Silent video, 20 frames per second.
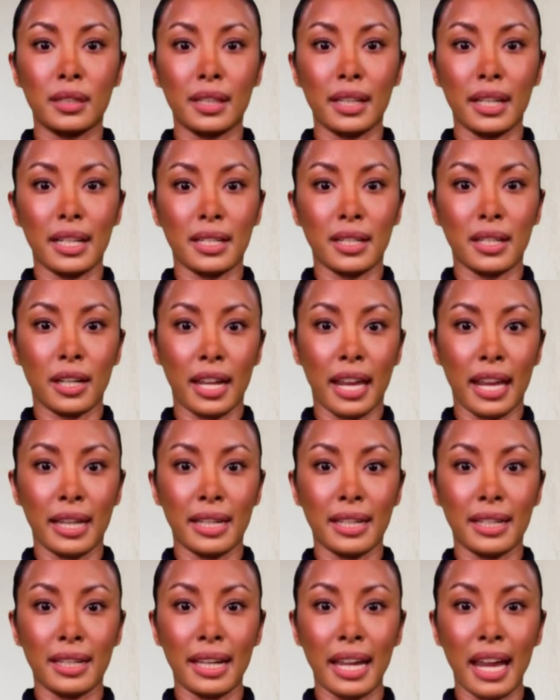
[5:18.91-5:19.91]
Is there
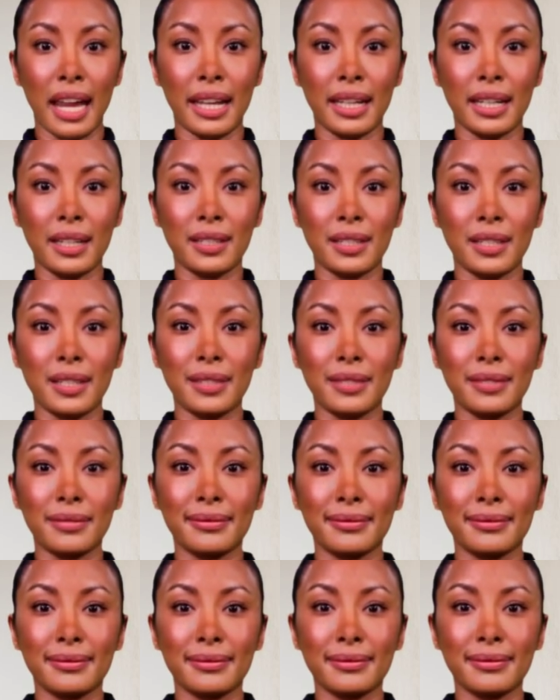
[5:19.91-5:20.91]
anything I can do?
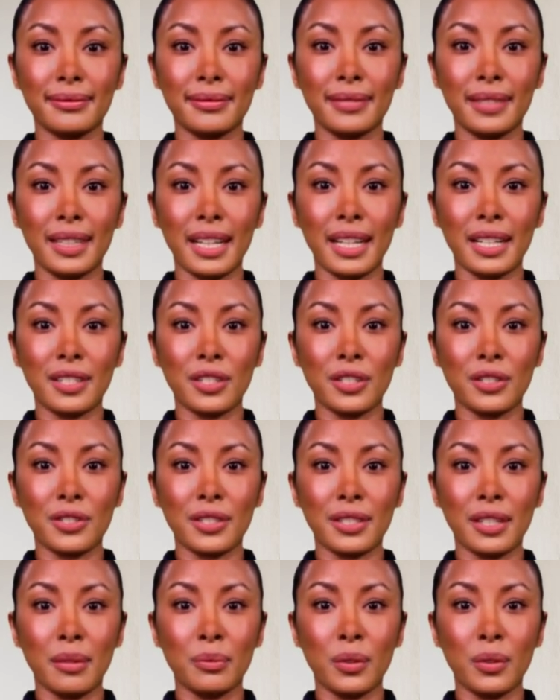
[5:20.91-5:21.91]
Is there
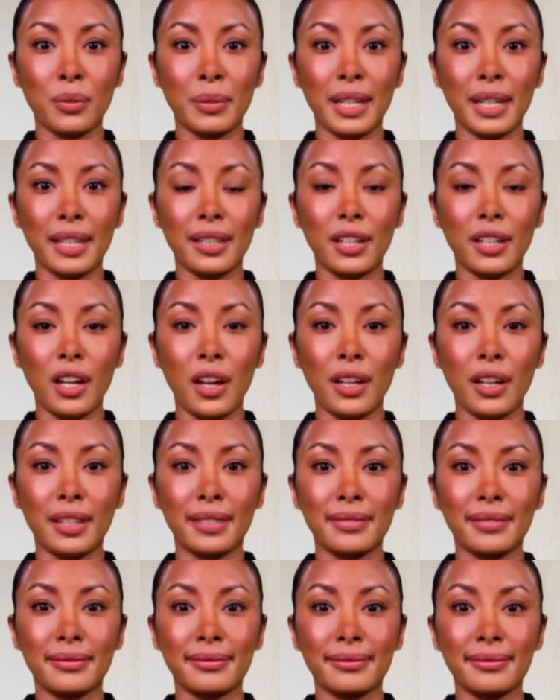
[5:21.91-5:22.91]
someone we can call?
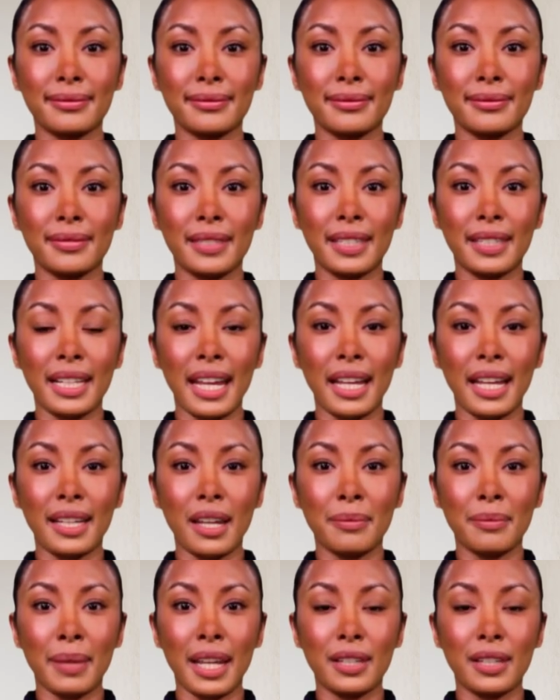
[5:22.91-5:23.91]
Can
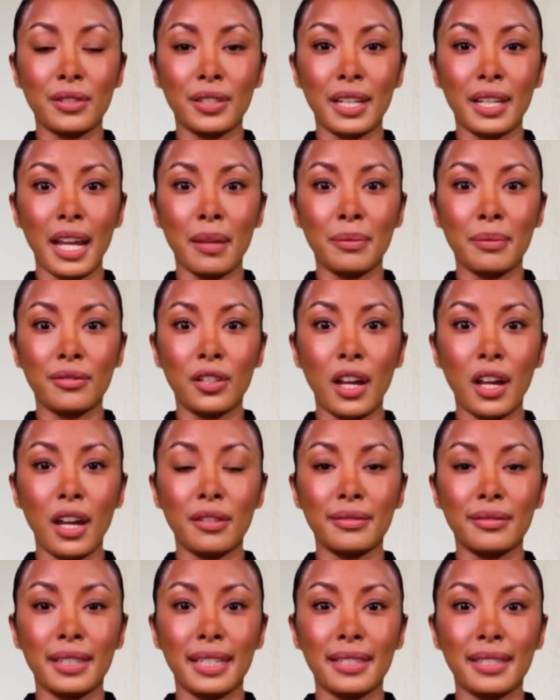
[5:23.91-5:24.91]
I buy you a cup of
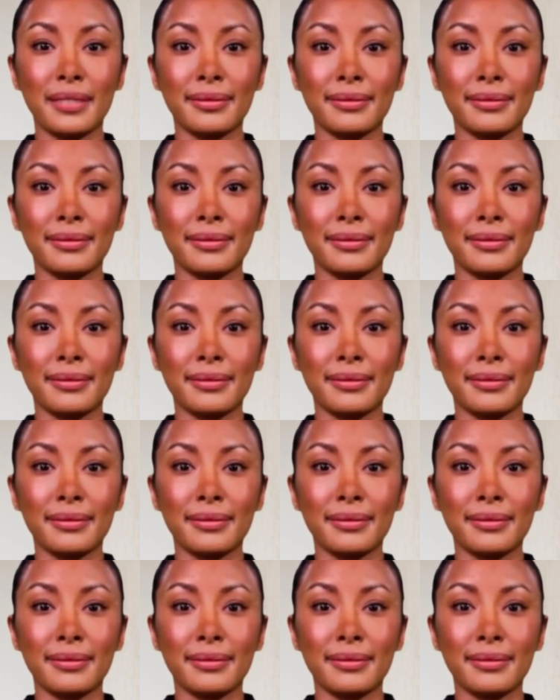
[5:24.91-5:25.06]
coffee?"